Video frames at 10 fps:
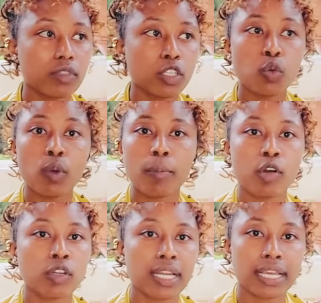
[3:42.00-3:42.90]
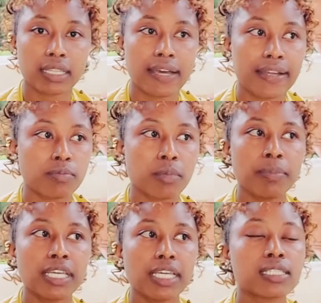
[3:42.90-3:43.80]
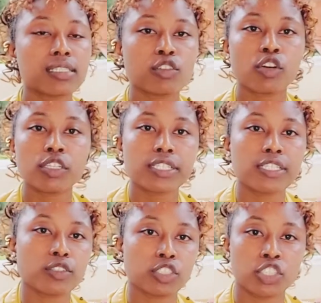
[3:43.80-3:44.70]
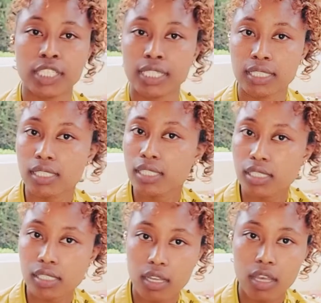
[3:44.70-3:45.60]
You were born like that. Maybe it's not in your genes.